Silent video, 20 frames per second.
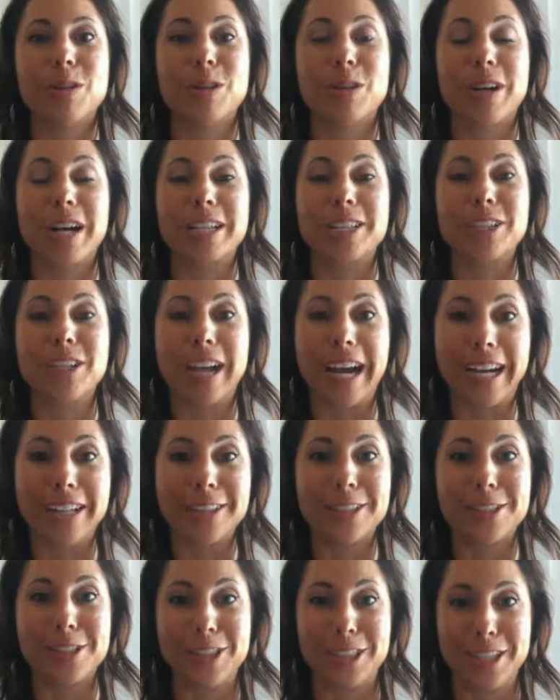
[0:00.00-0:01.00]
correct your
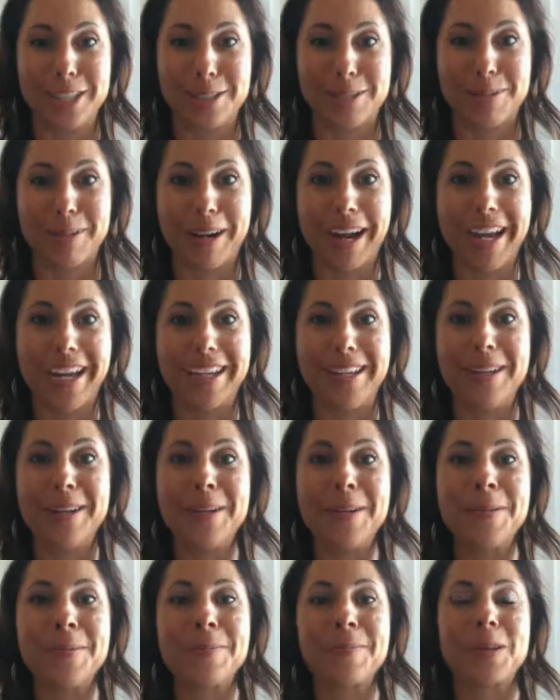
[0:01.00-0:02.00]
allergies, right?
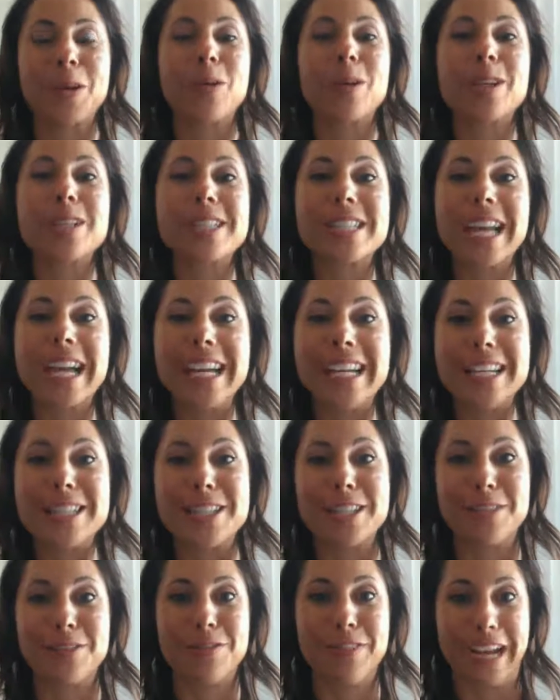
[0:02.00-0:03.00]
Or a
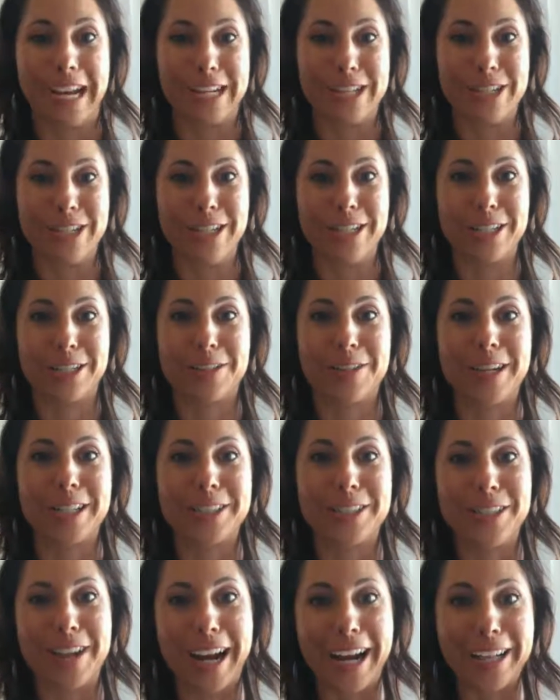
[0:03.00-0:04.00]
sinus infection to
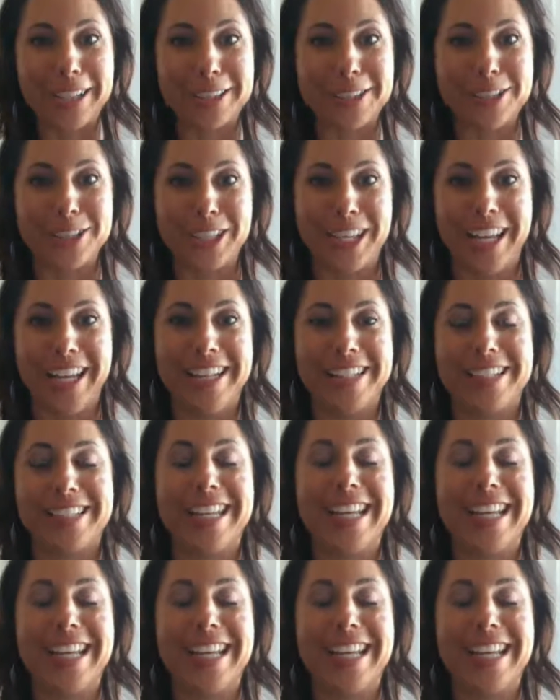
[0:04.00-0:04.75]
correct your allergies.